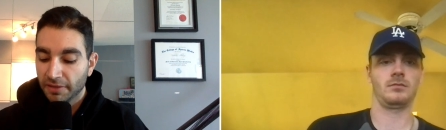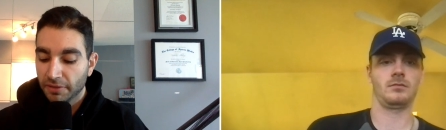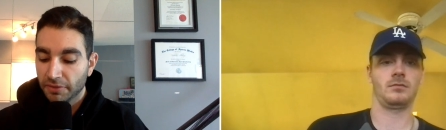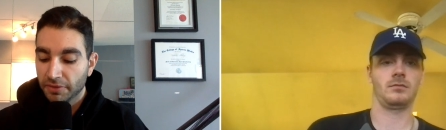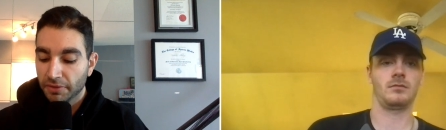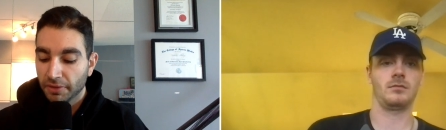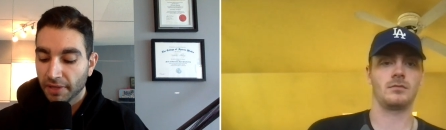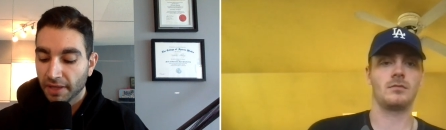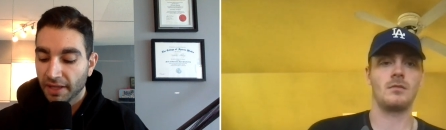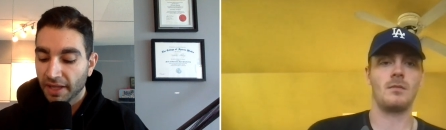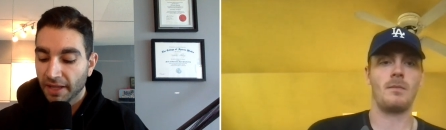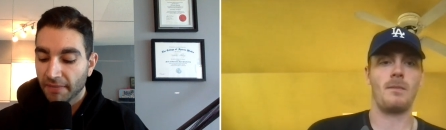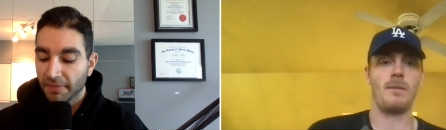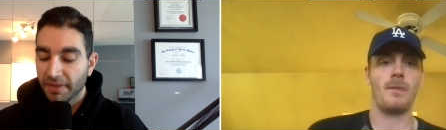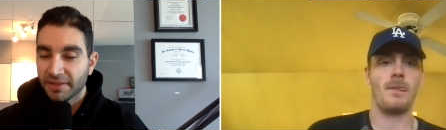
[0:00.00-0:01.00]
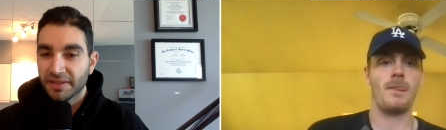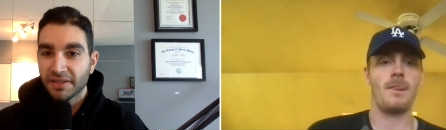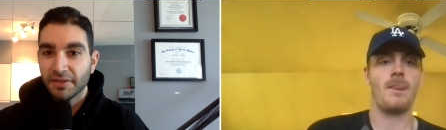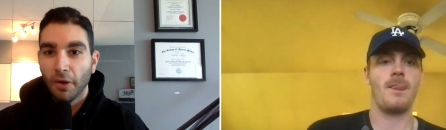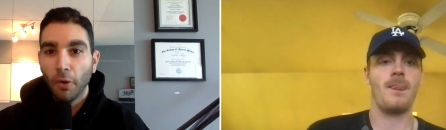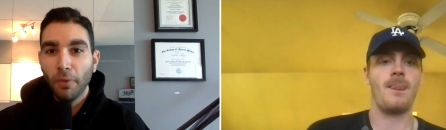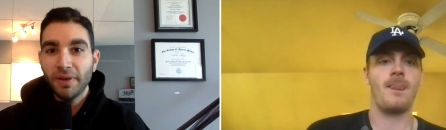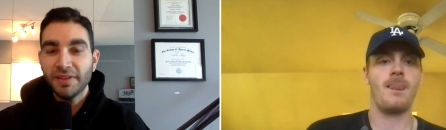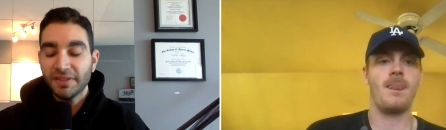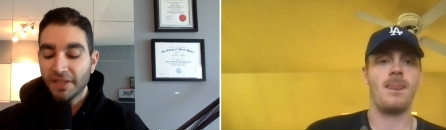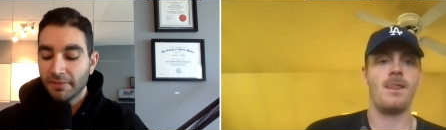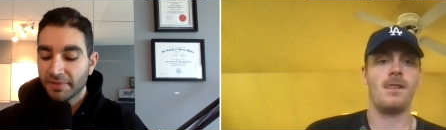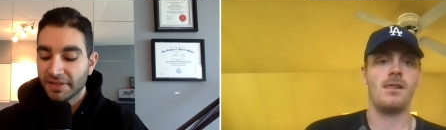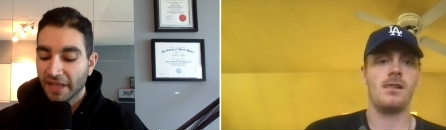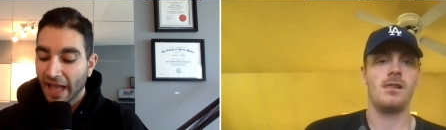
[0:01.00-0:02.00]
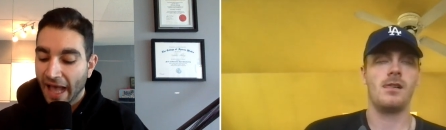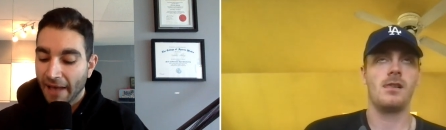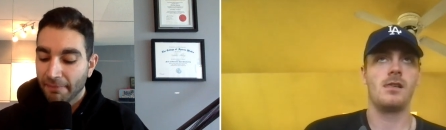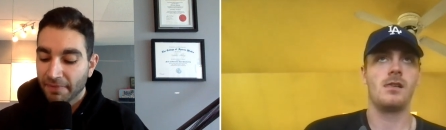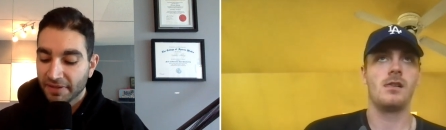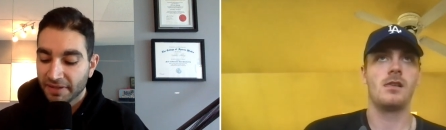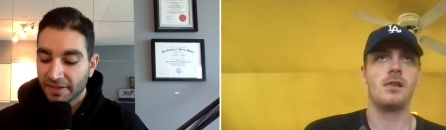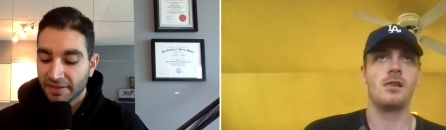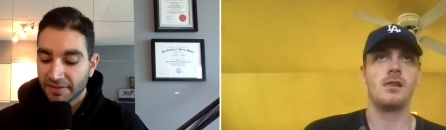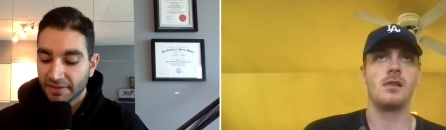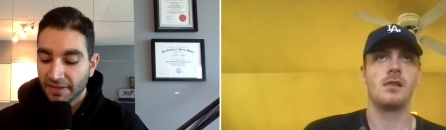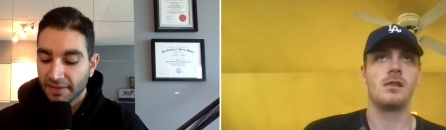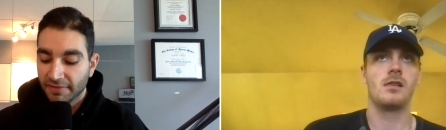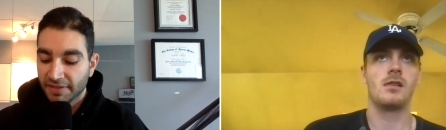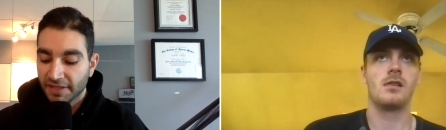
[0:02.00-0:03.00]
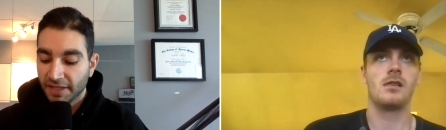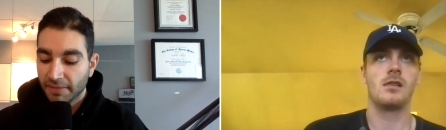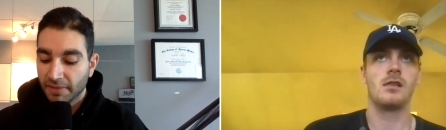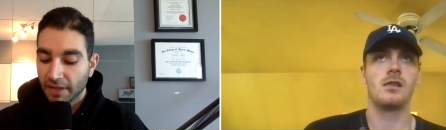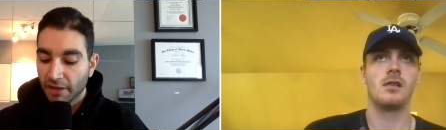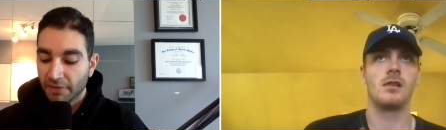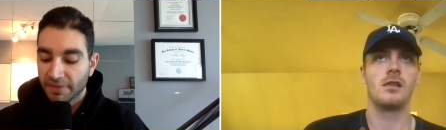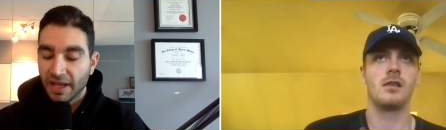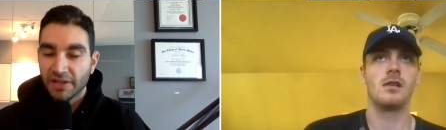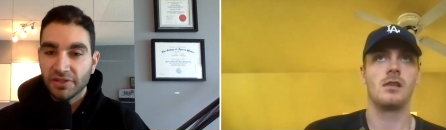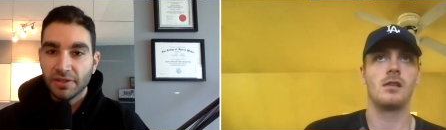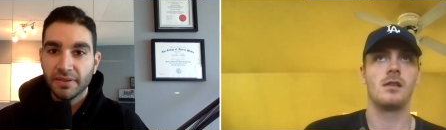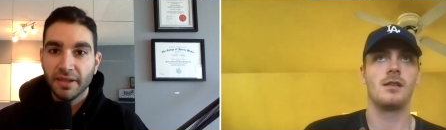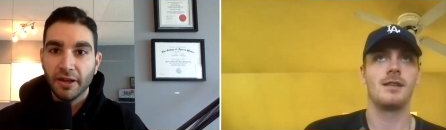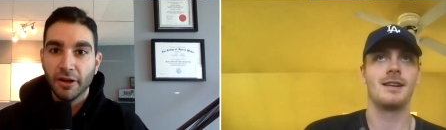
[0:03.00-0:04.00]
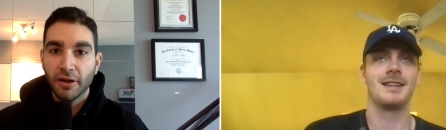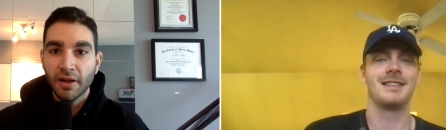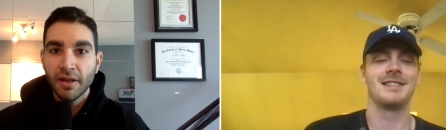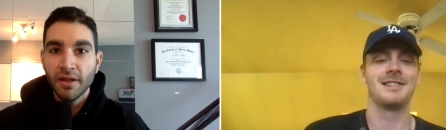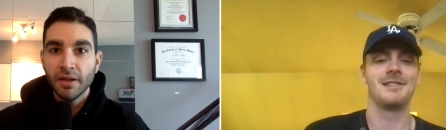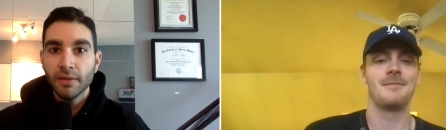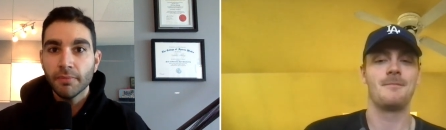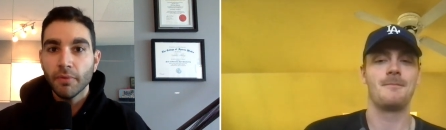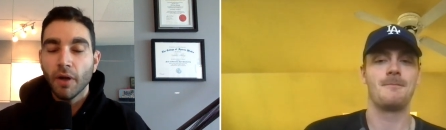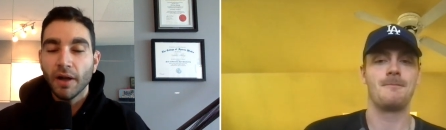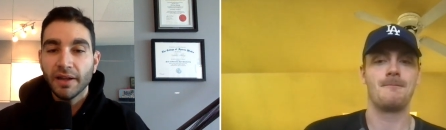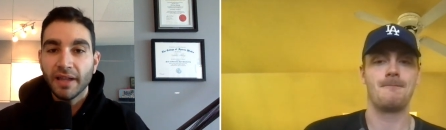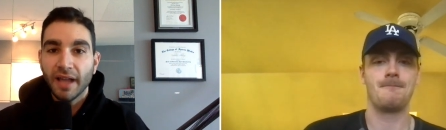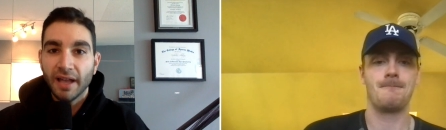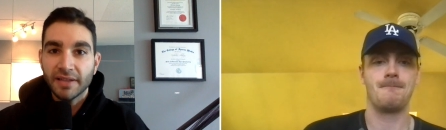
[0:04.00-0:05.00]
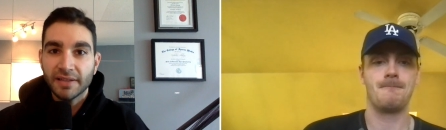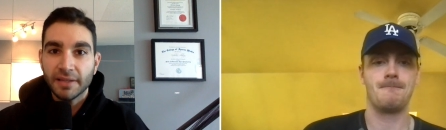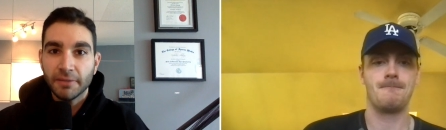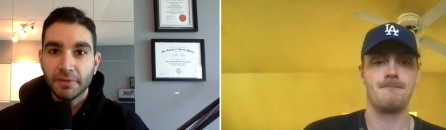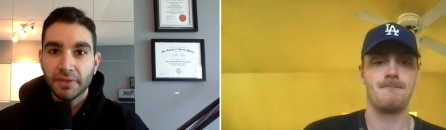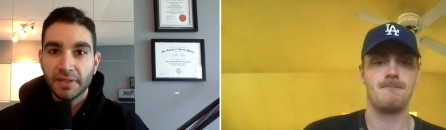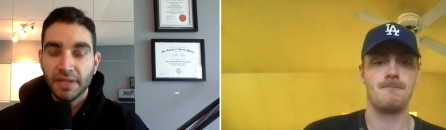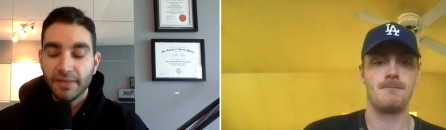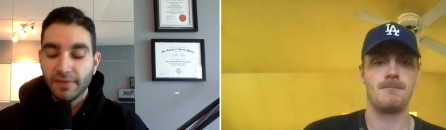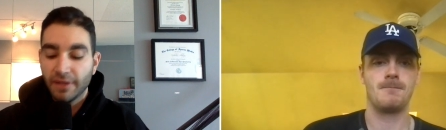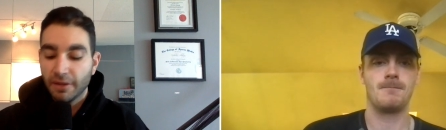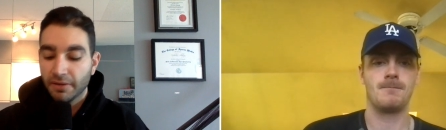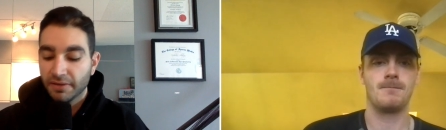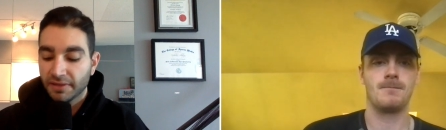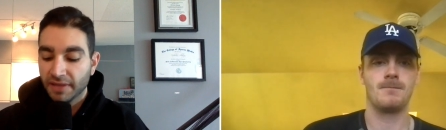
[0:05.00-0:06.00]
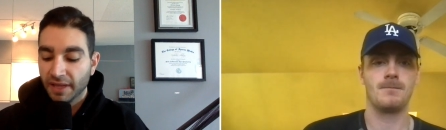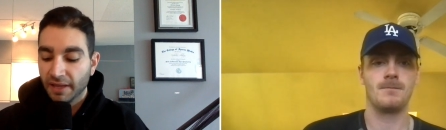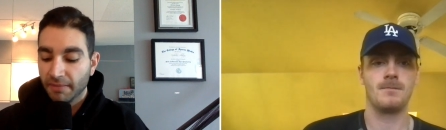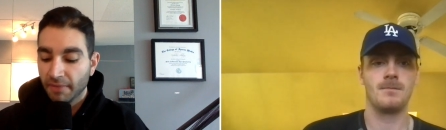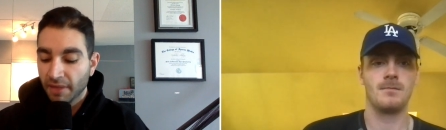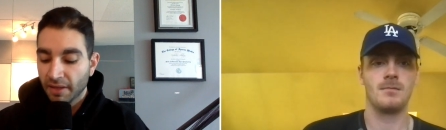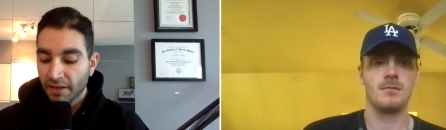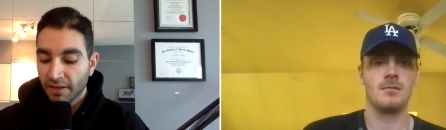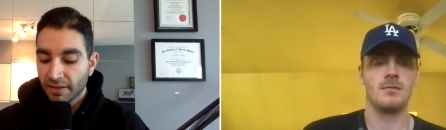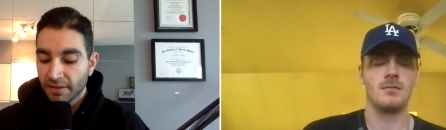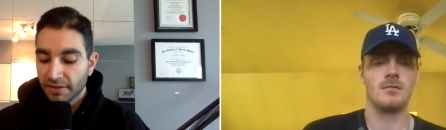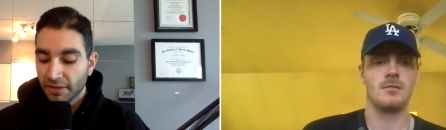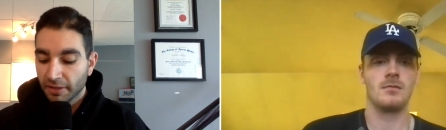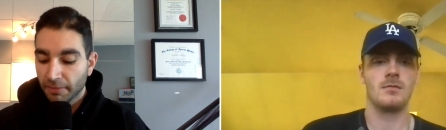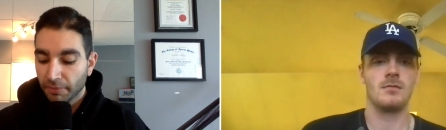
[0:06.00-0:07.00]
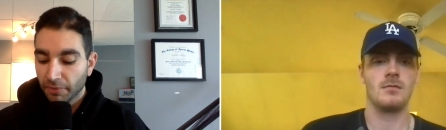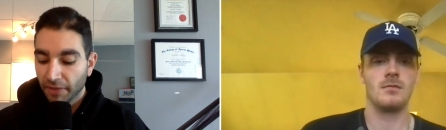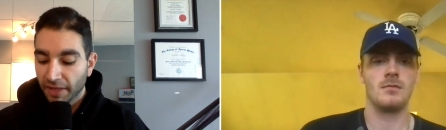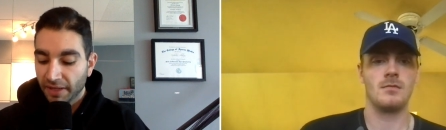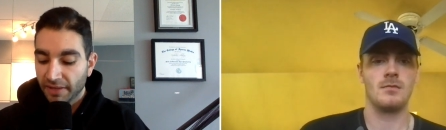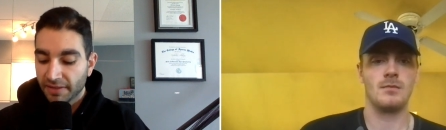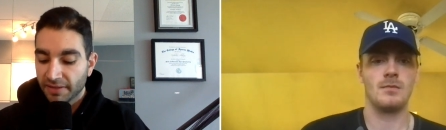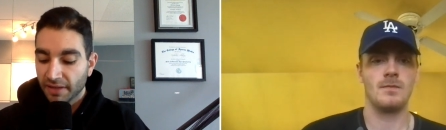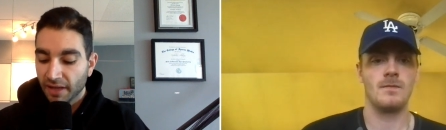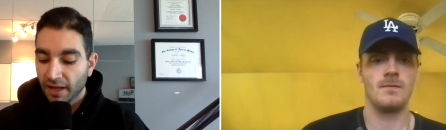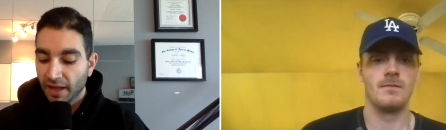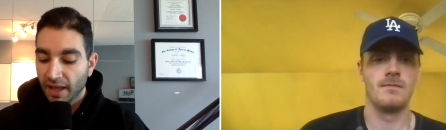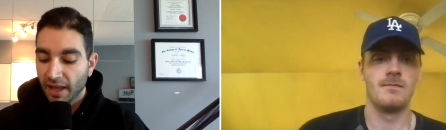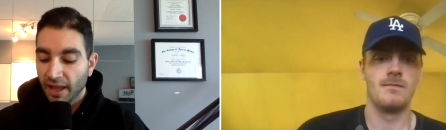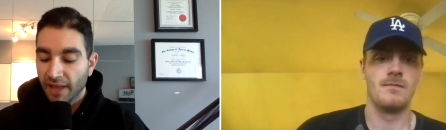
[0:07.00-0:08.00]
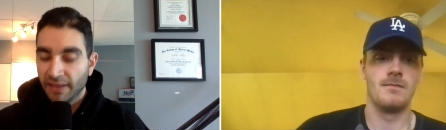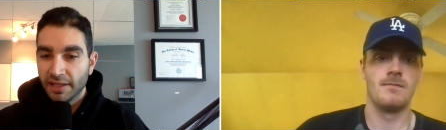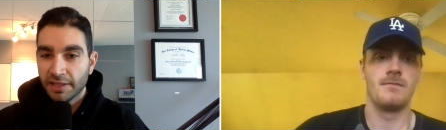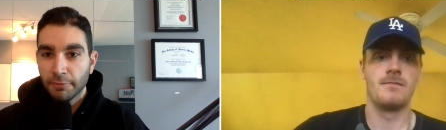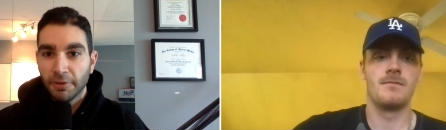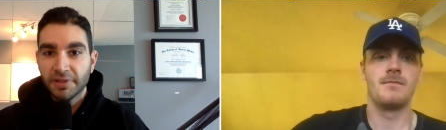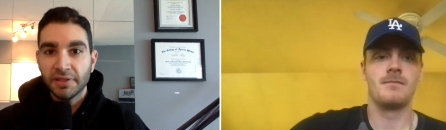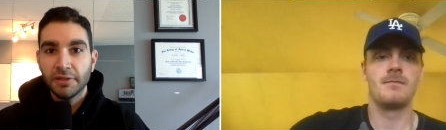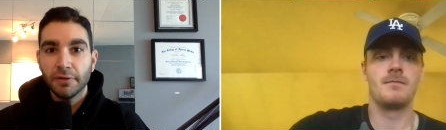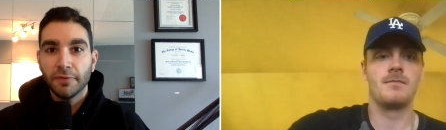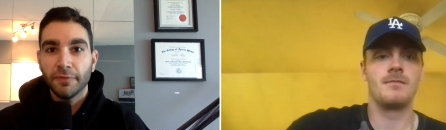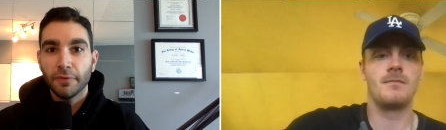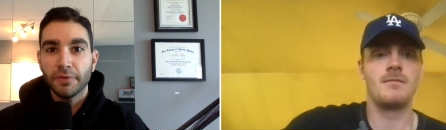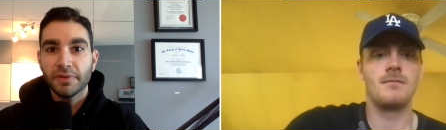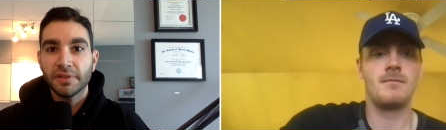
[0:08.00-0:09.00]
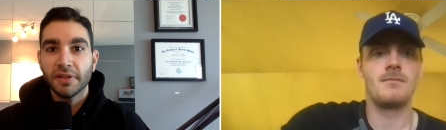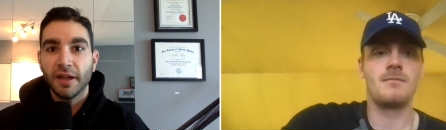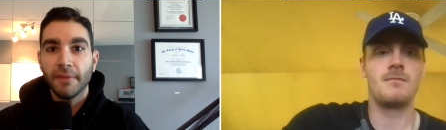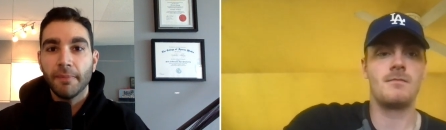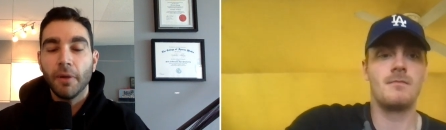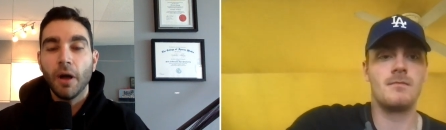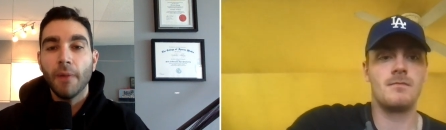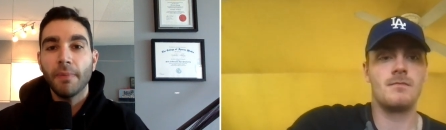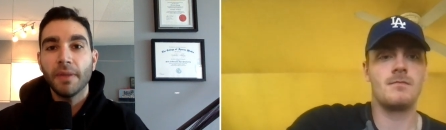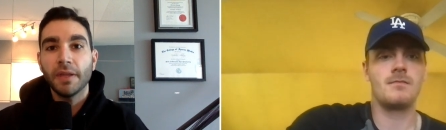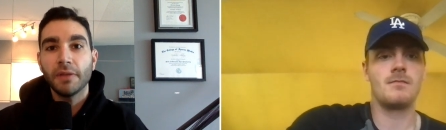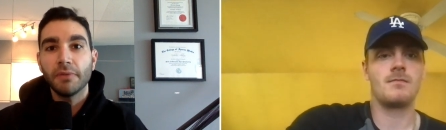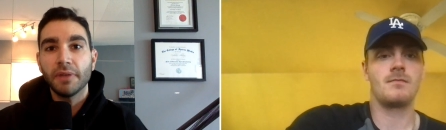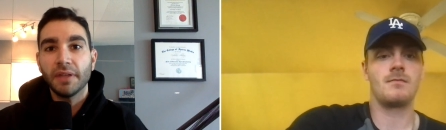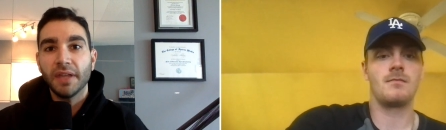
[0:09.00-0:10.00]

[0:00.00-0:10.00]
Speaker 1: do during a game, because it always seems to happen to this Leafs team. And I was actually there broadcasting when the David Ayres game took place. Uh, and this wasn't your first time popping into a